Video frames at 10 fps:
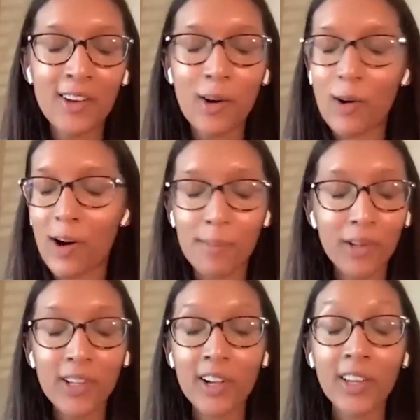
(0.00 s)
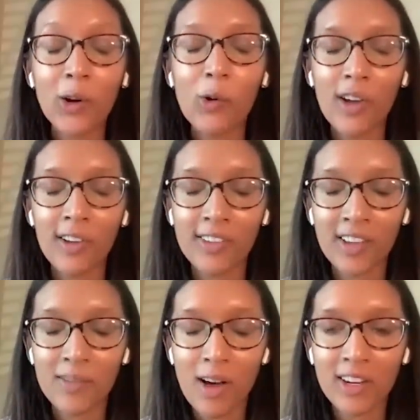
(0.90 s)
um, clearly, oil is a
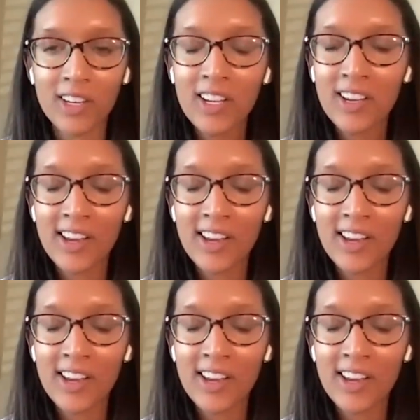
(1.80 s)
commodity.